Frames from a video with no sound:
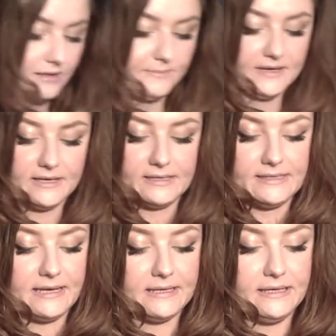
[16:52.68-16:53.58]
because
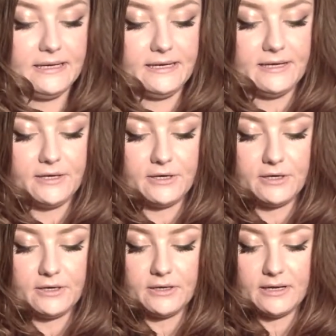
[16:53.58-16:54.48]
in
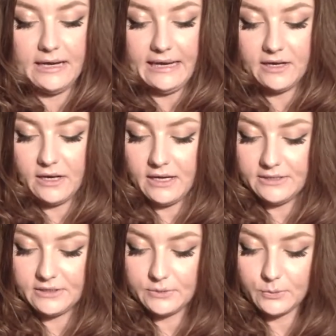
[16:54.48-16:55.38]
here I
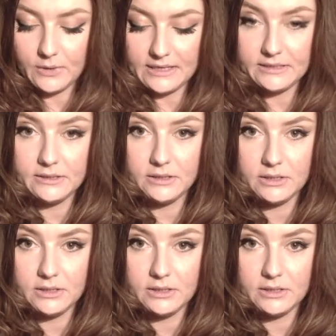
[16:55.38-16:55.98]
got 1,